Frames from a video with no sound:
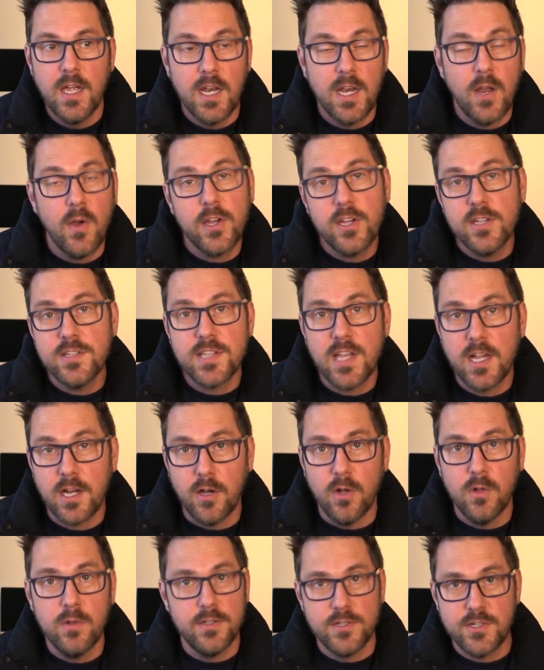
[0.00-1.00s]
Now, I could set a
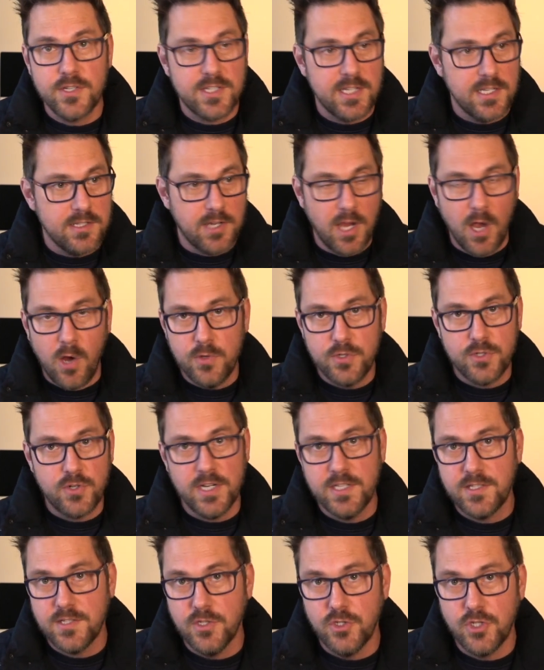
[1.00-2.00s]
goal that just says go
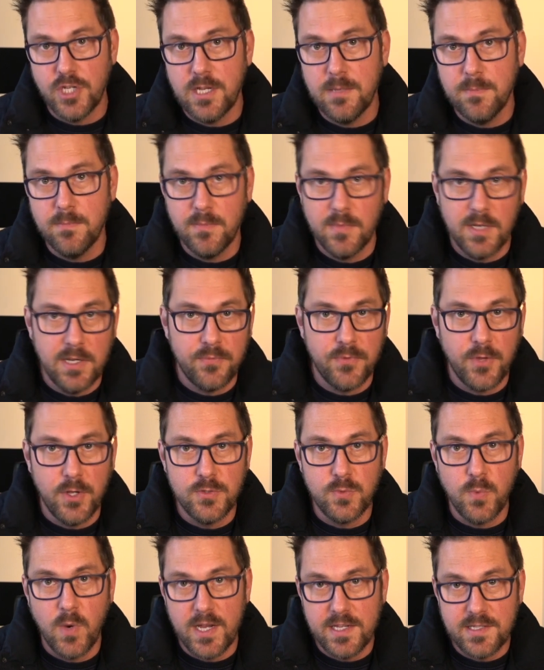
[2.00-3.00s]
straight to the gym, lift
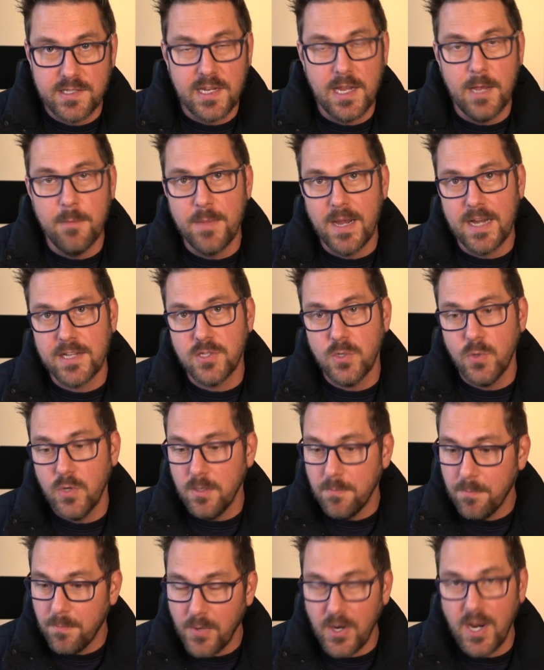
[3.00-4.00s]
those weights and get back to
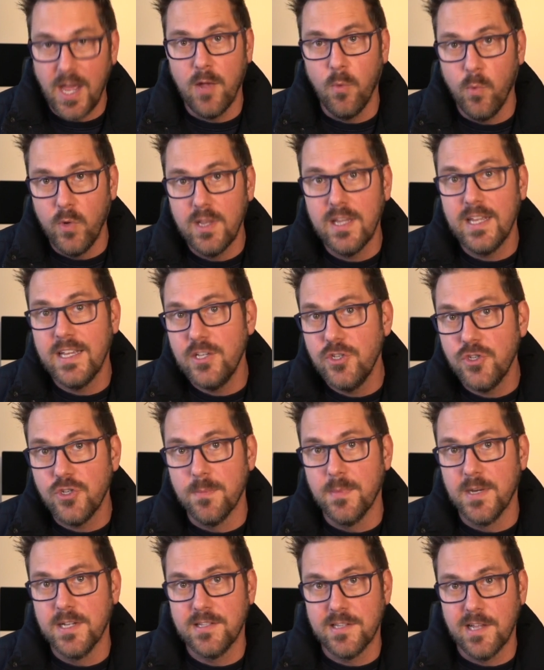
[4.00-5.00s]
it, but I will injure
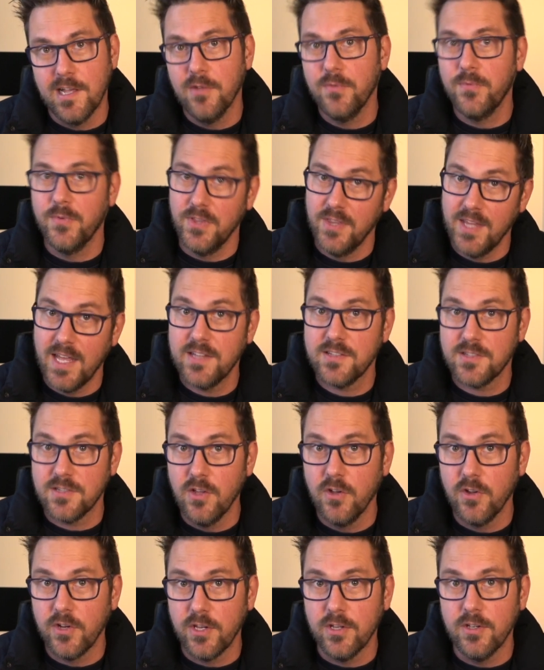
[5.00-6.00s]
myself and that's
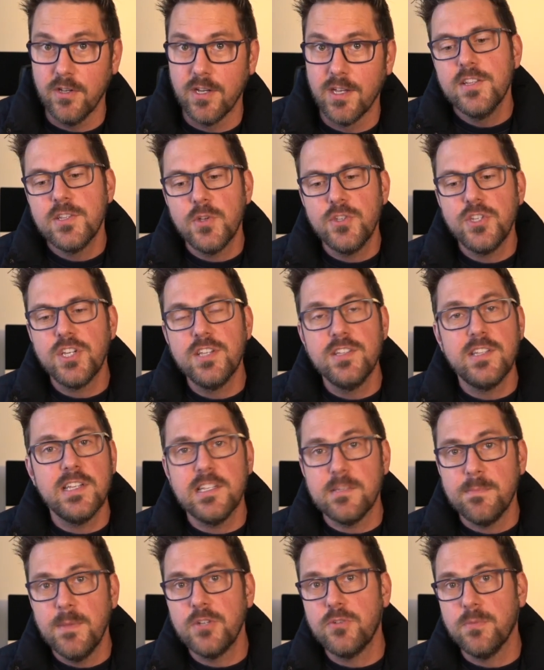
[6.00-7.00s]
not good. So as you can see,
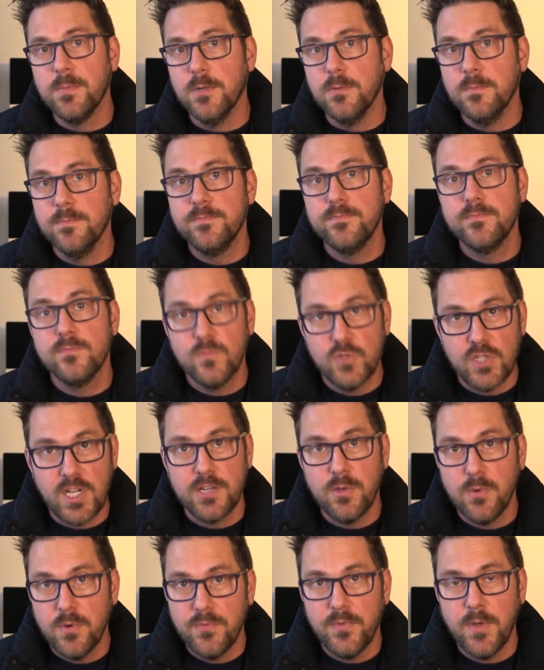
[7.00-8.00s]
it's measurable.
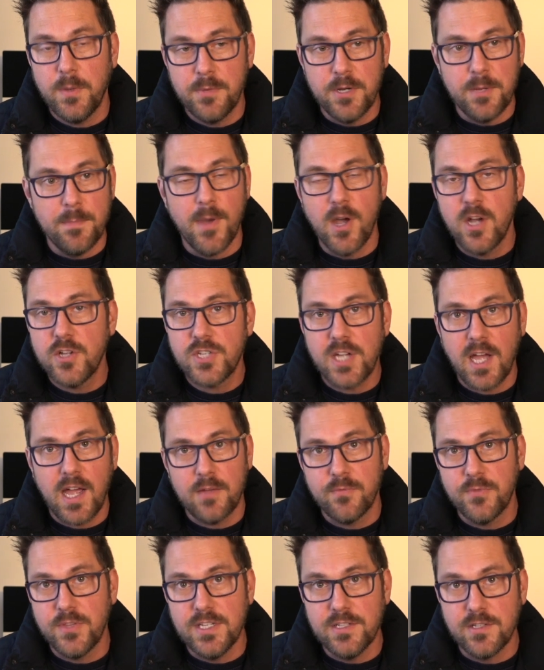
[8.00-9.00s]
January, February, March, I
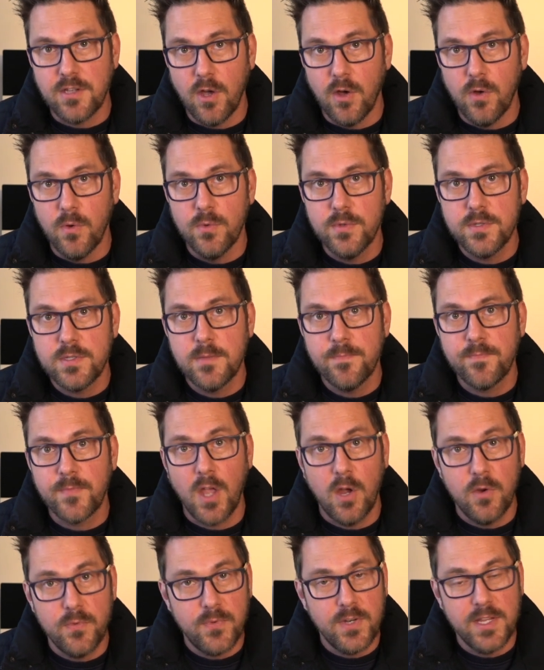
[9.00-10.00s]
have these goals.
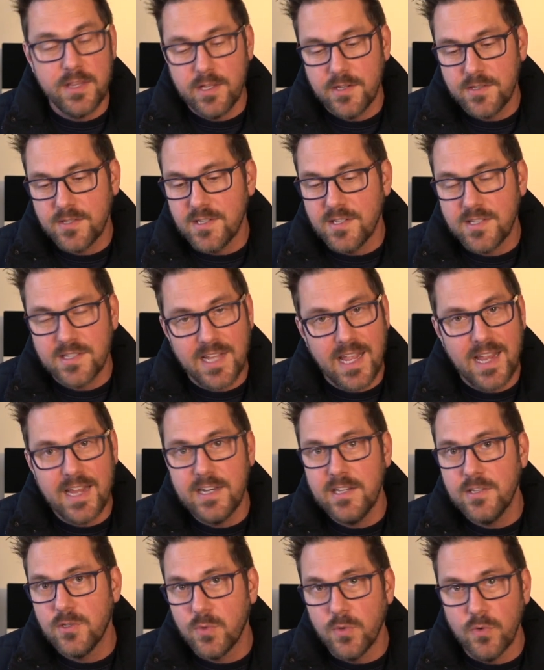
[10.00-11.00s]
Hopefully they'll sustain
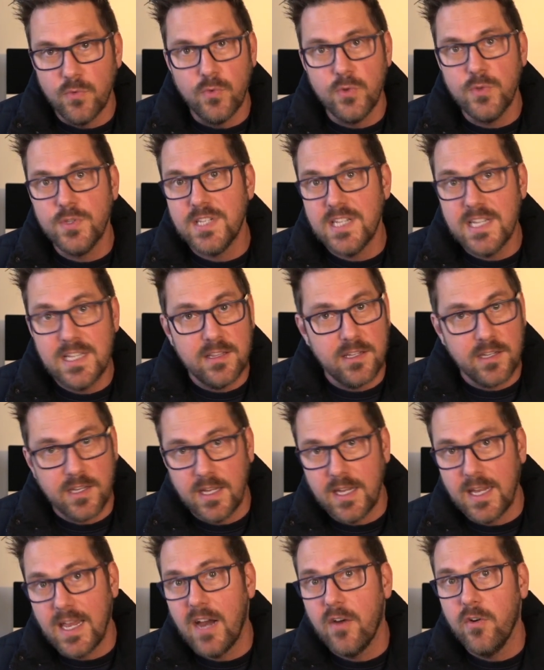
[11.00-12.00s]
into a routine that
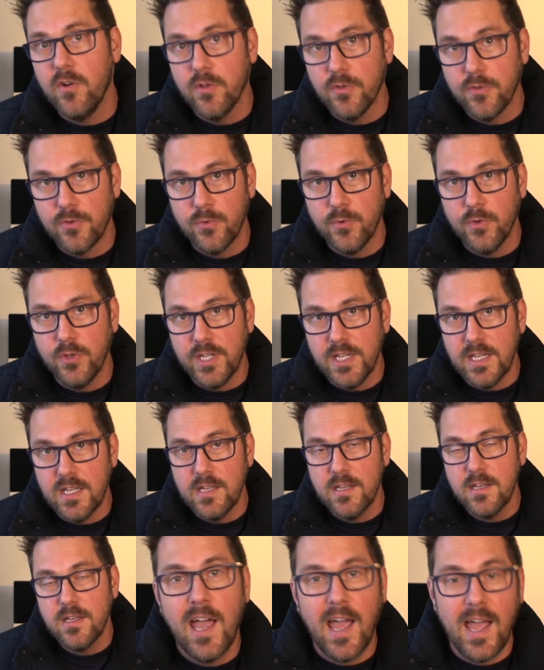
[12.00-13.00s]
can carry on through the
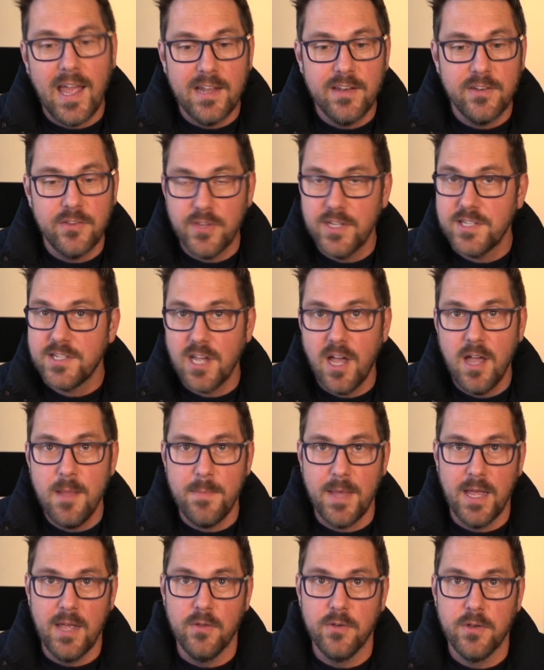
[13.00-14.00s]
year, and they're time
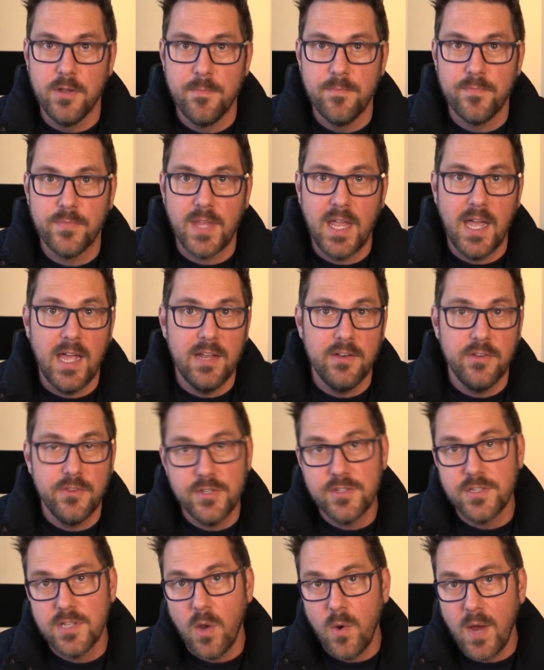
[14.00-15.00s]
bound. And
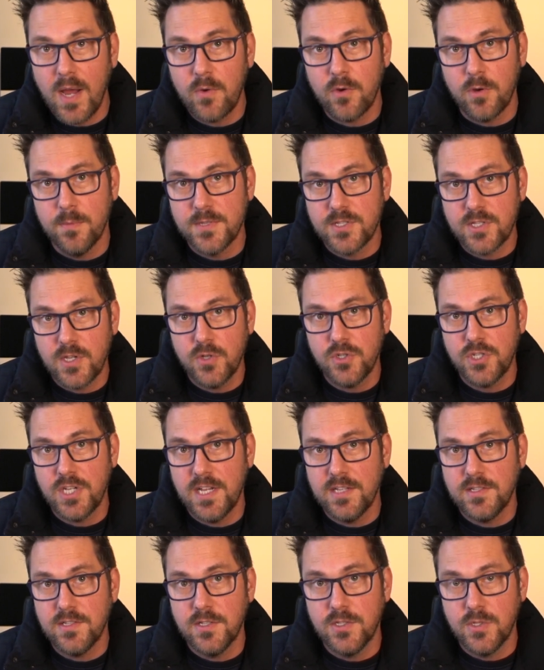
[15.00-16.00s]
there's no outcome
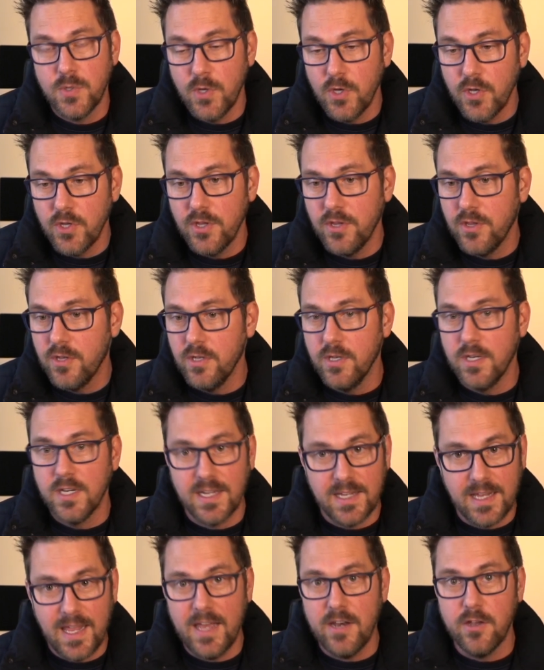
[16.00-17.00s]
associated to it other than
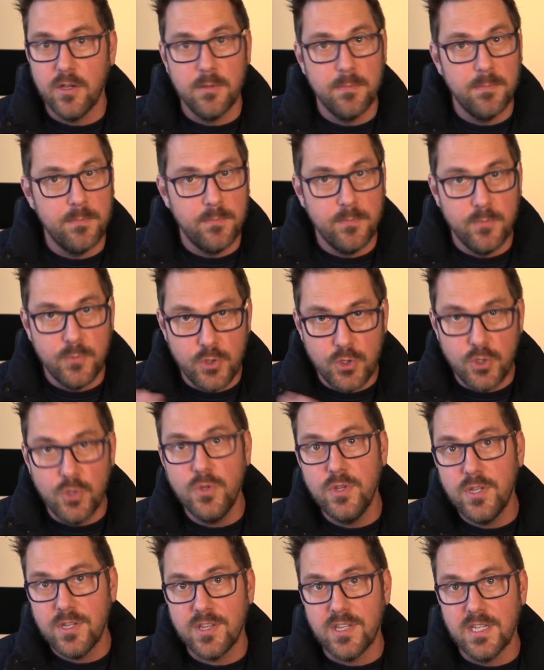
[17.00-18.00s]
get up, do
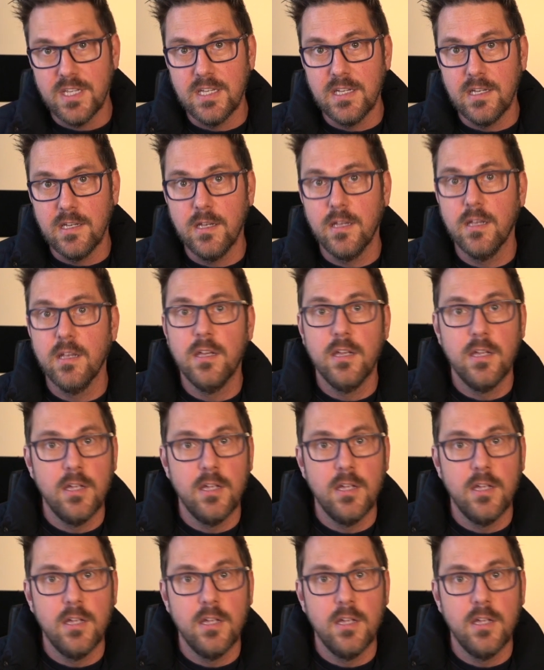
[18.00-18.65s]
the thing,